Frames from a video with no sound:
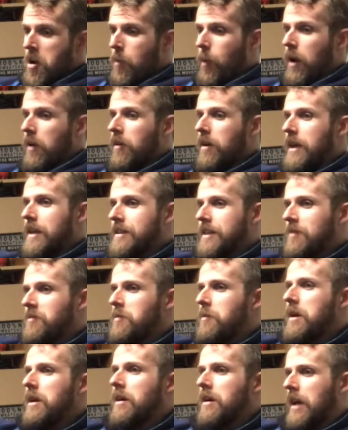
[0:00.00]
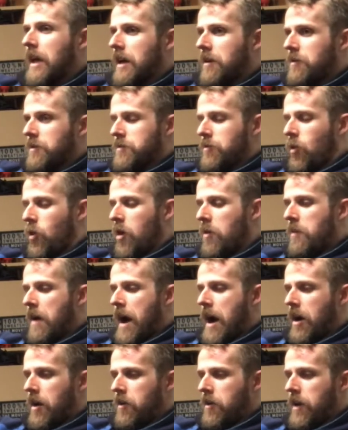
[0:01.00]
But it seemed to me like it was more
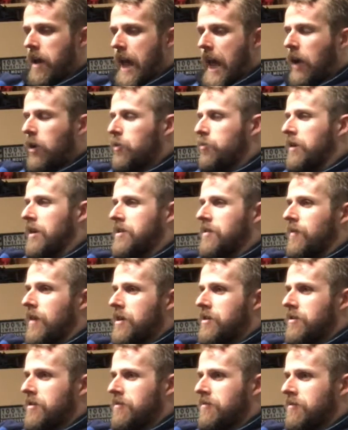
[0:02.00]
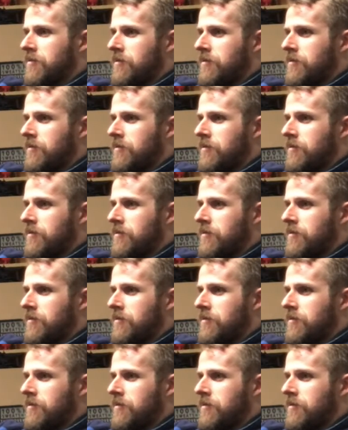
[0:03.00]
about ankle preservation.